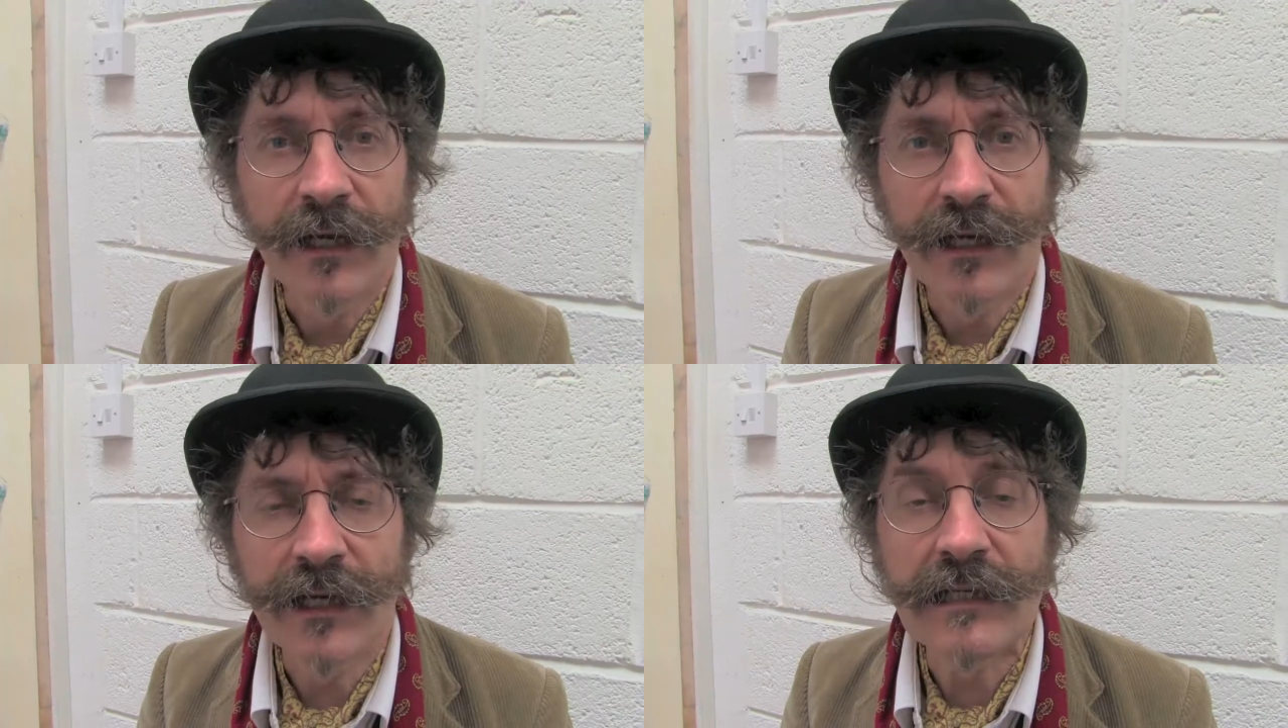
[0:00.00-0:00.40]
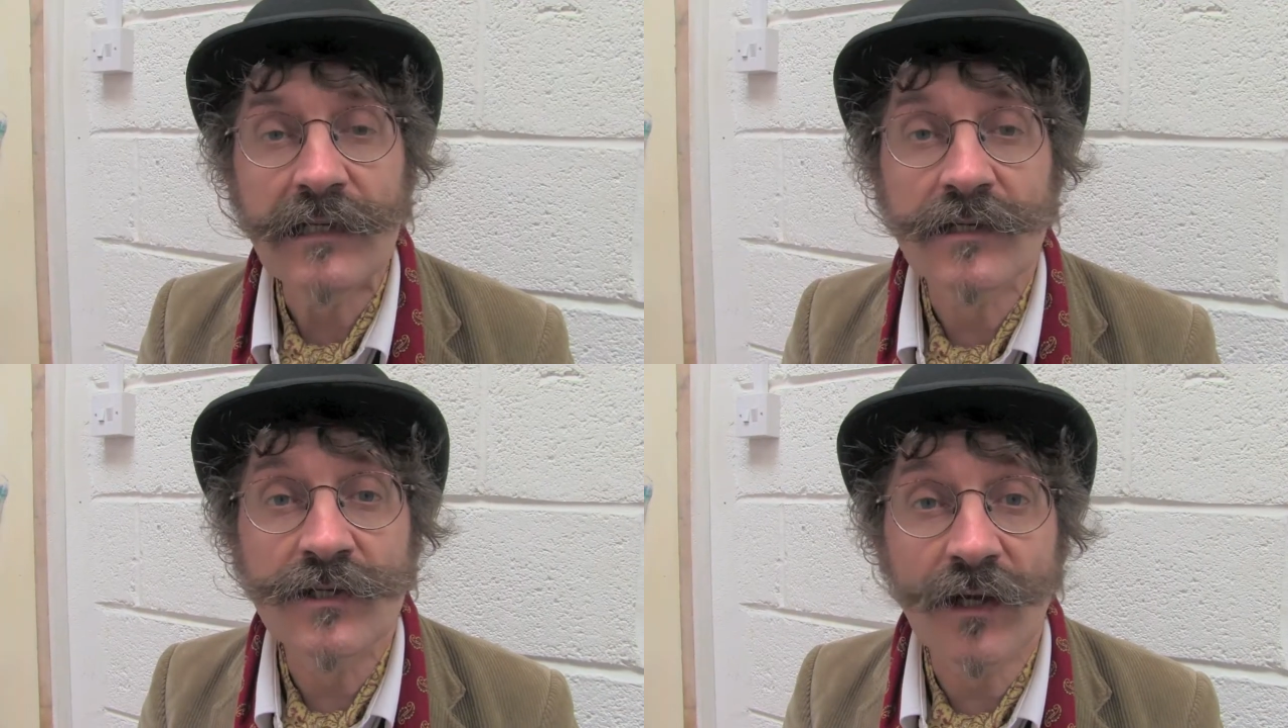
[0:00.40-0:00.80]
in a
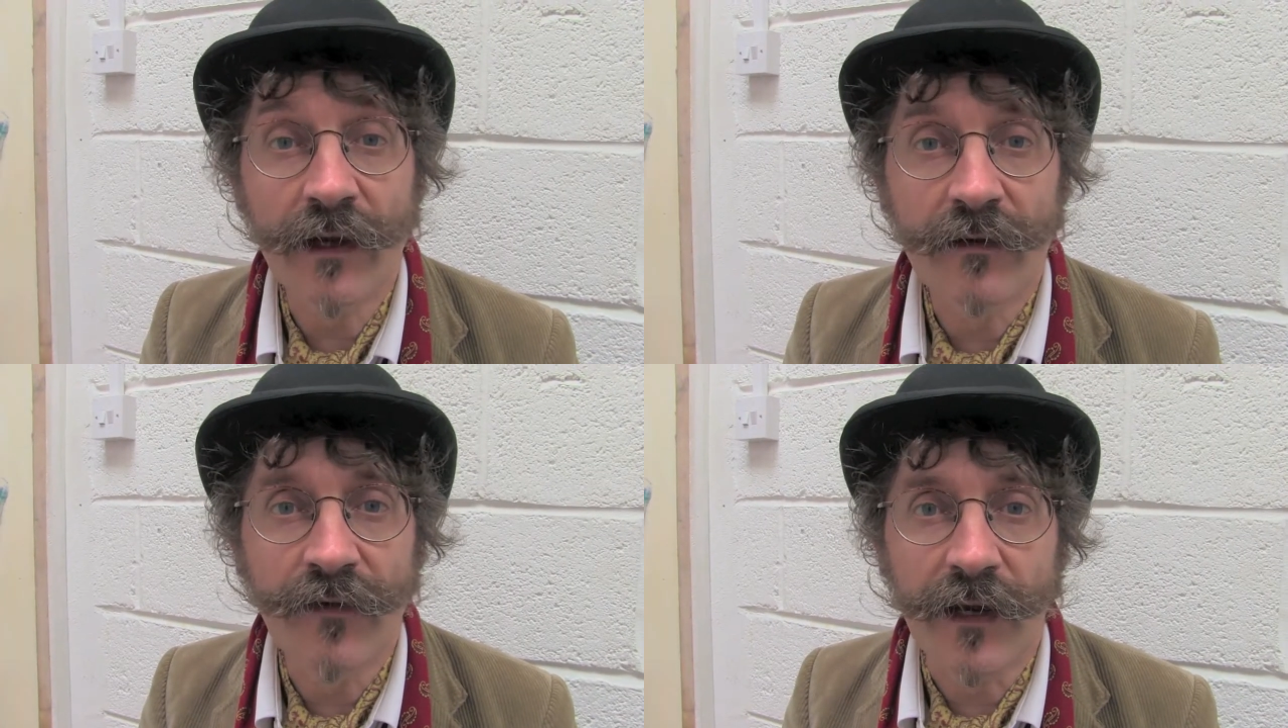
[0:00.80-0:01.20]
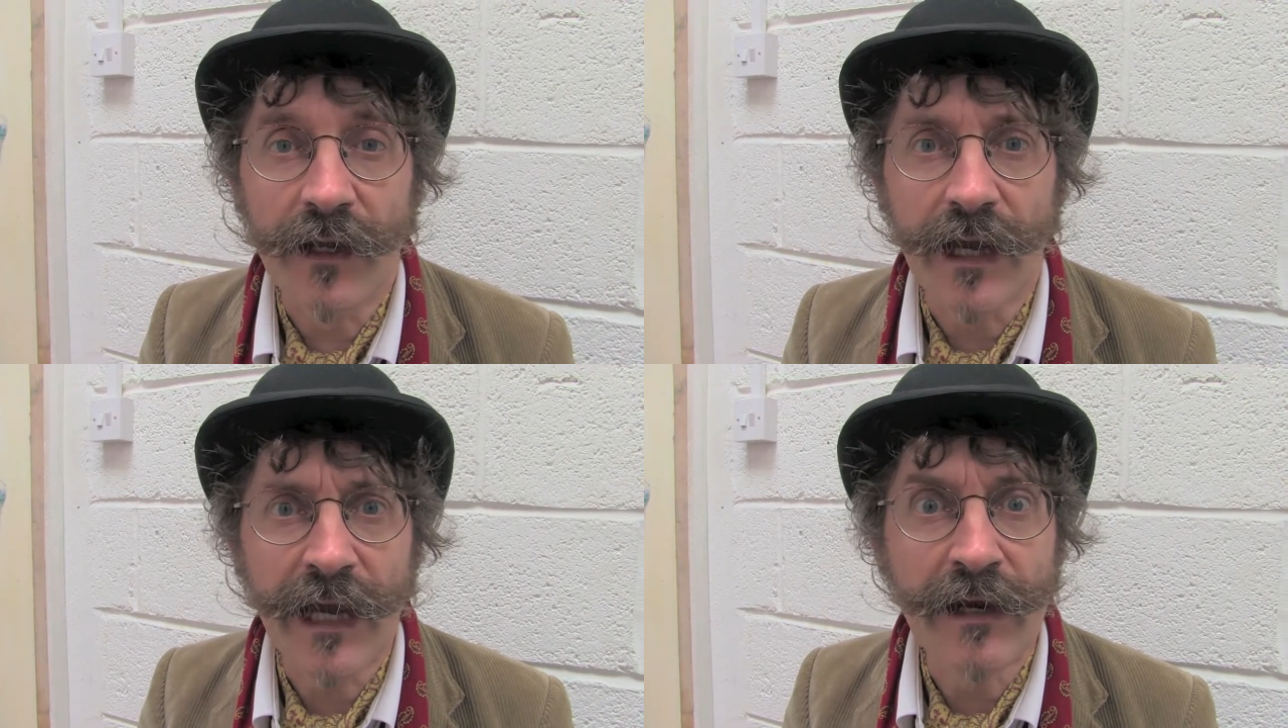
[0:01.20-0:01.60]
hidden side
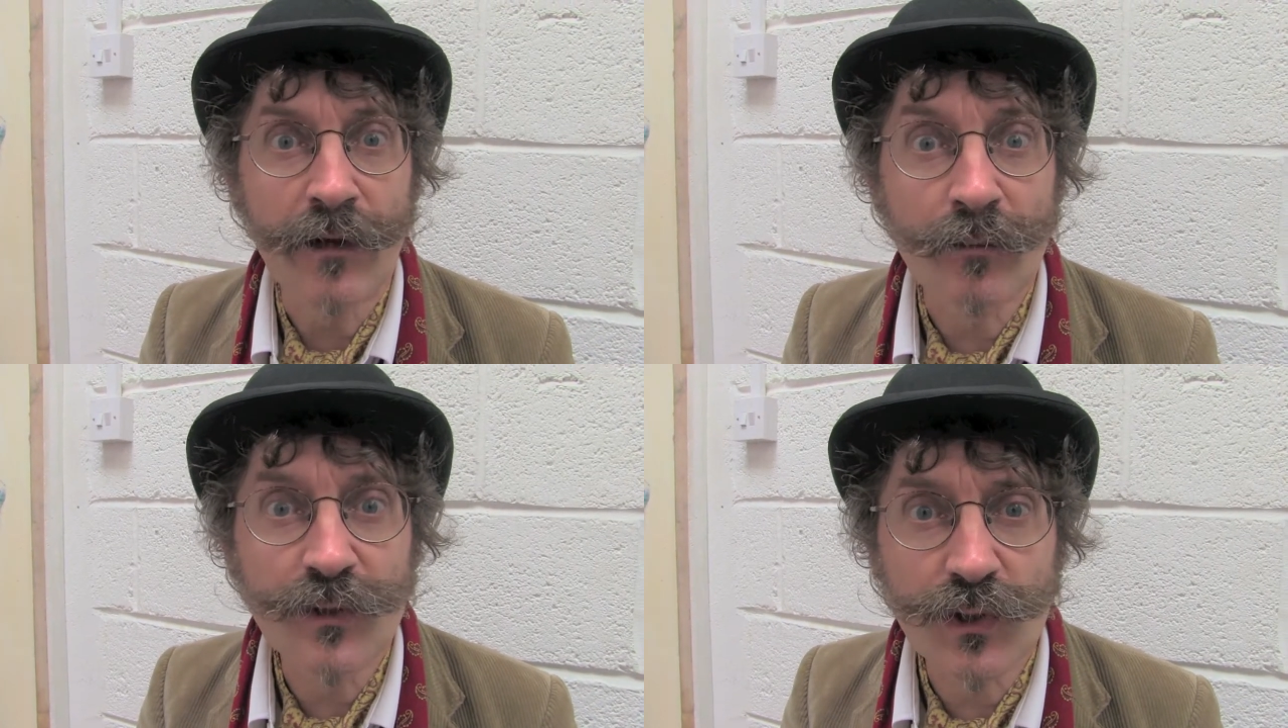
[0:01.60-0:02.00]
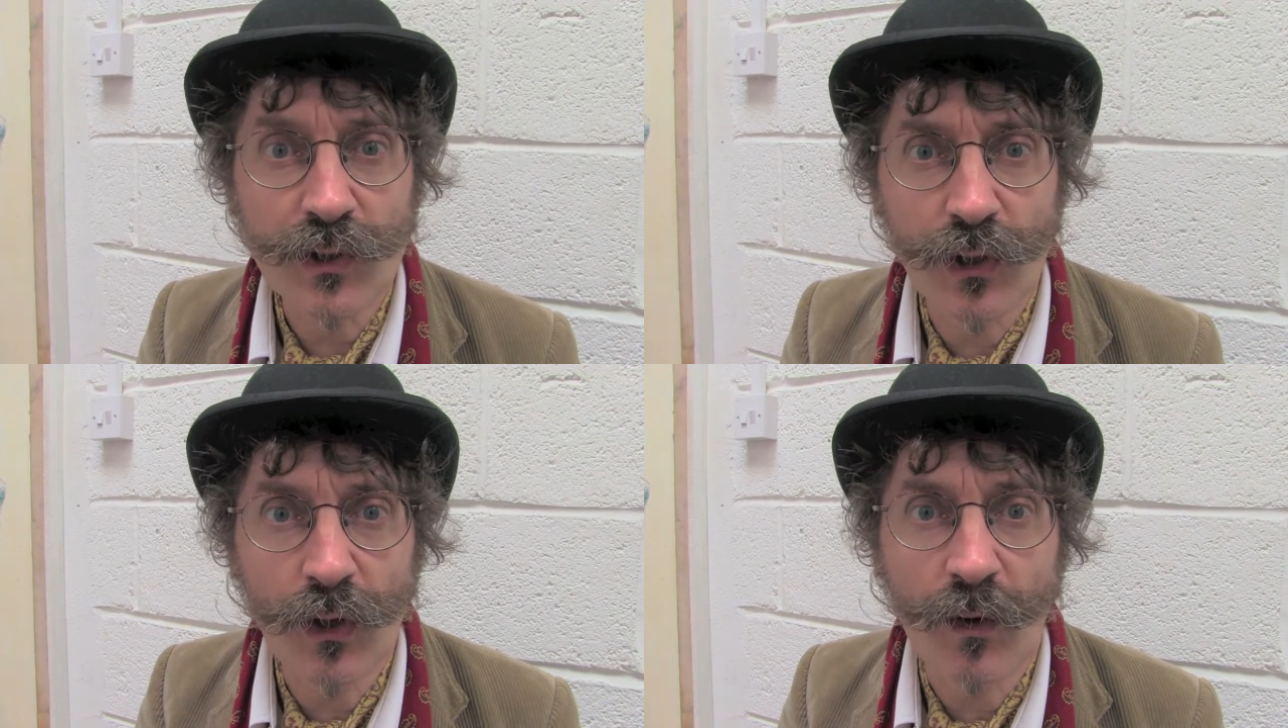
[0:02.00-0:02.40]
valley in an
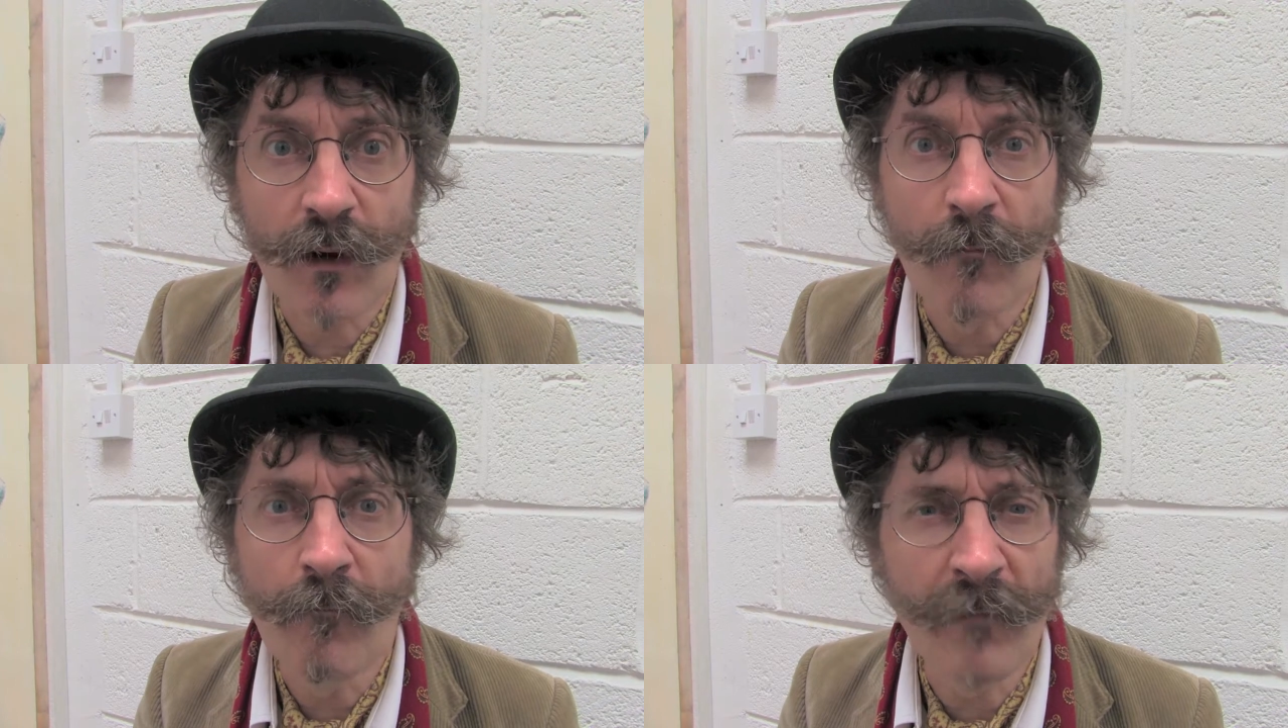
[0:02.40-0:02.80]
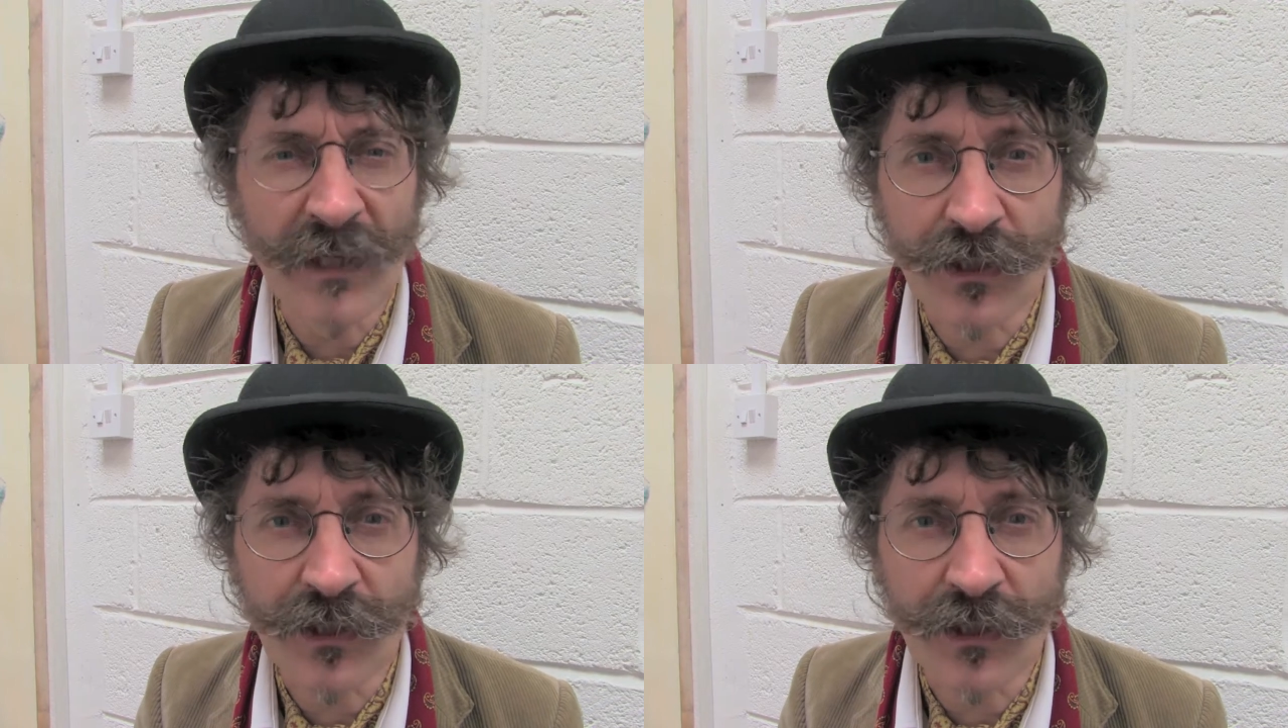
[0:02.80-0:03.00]
obscure,